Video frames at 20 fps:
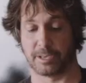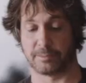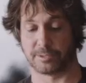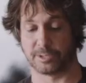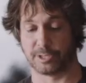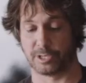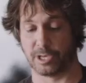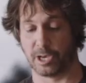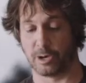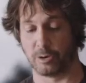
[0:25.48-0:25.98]
okay?
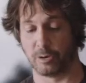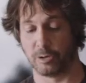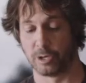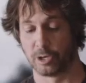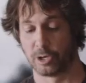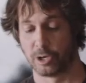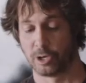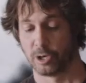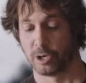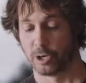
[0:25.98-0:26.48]
So
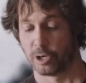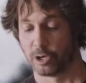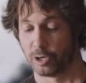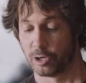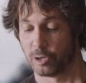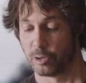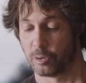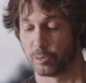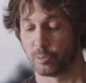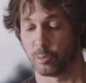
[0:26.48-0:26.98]

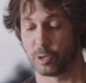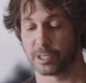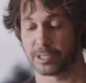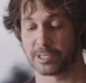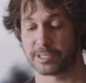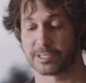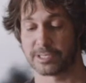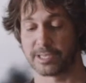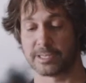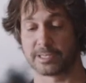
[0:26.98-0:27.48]

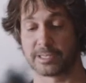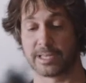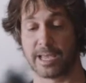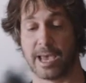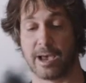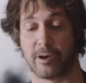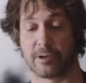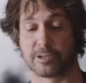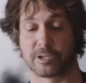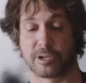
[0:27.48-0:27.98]
what this is
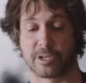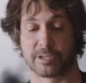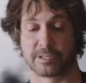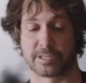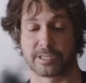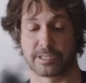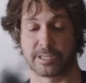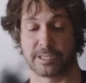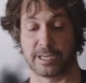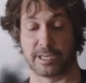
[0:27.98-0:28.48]
now, as you
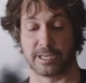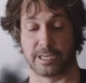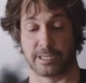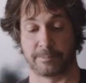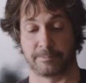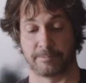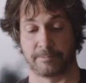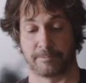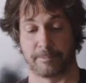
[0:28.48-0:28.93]
can see,